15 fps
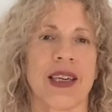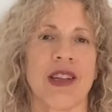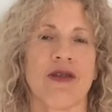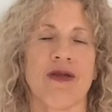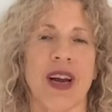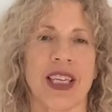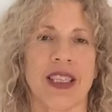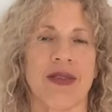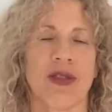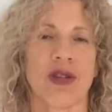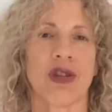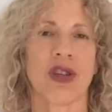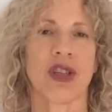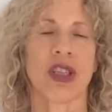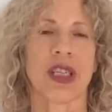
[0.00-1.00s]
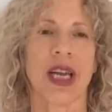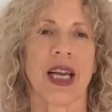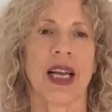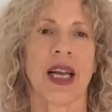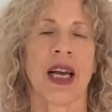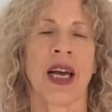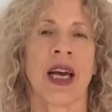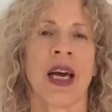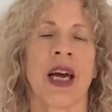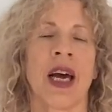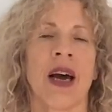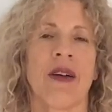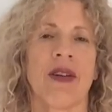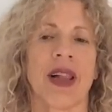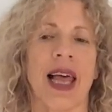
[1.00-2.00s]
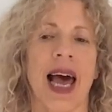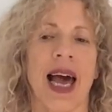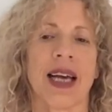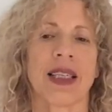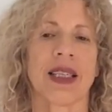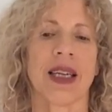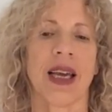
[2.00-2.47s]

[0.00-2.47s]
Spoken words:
the rest of you should stay relaxed.